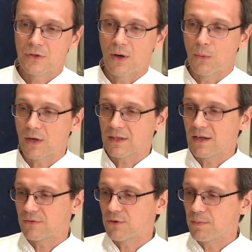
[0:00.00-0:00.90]
So I worked
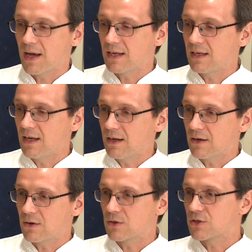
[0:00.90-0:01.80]
there for about a
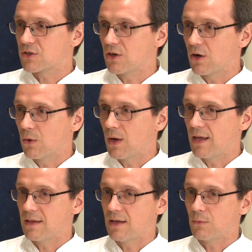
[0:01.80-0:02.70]
year or so
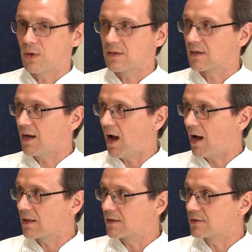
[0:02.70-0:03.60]
and then went to
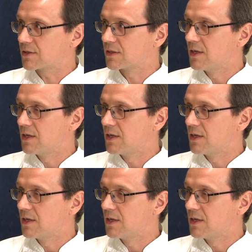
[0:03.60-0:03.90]
college.